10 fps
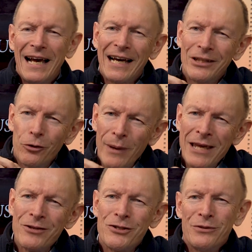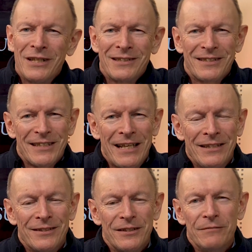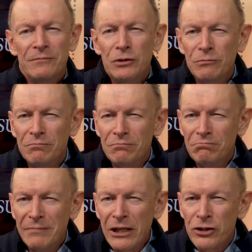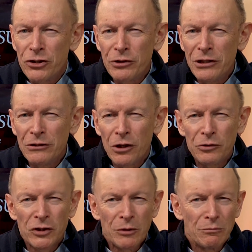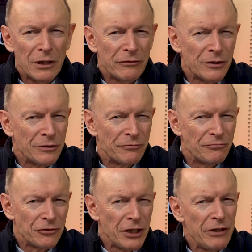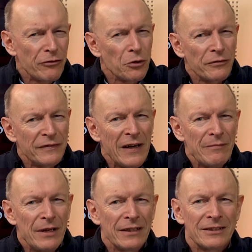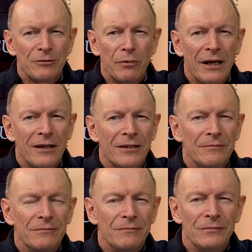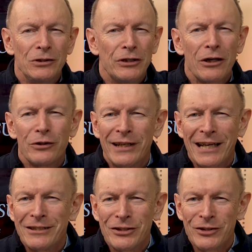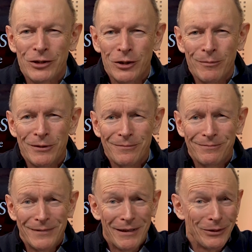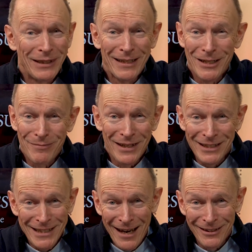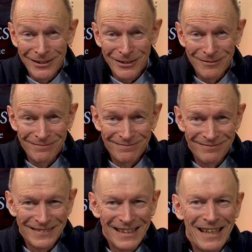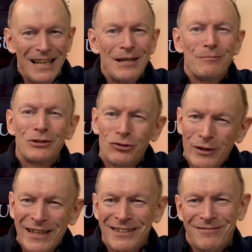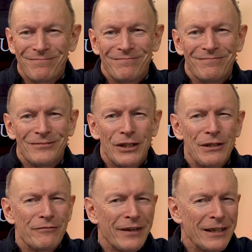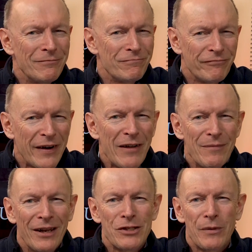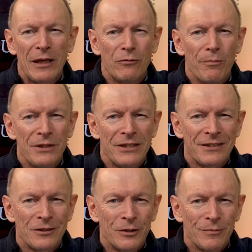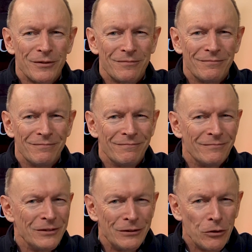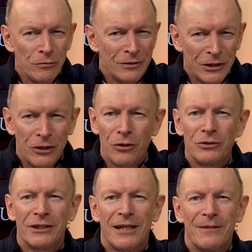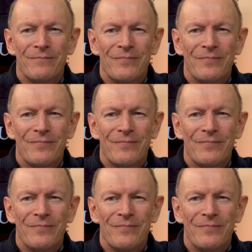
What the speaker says: And the way you do this is you make sure you go somewhere for 3, 4, 5 minutes where you're not going to get disturbed. Now, I know that can be a challenge, but try it. Try and find 5 minutes where you won't be disturbed, your own time.